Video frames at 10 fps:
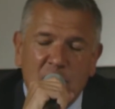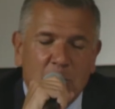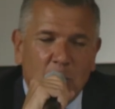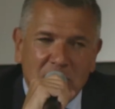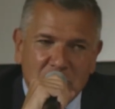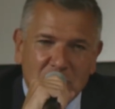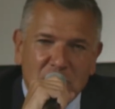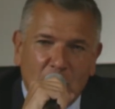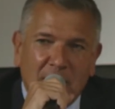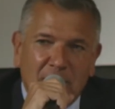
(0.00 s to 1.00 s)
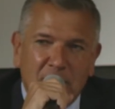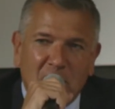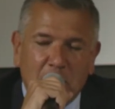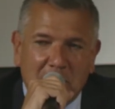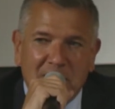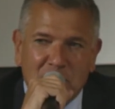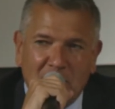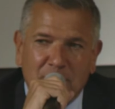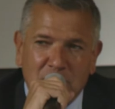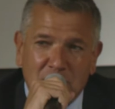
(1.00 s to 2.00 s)
but we just don't have enough police
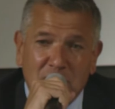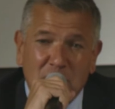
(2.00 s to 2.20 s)
officers.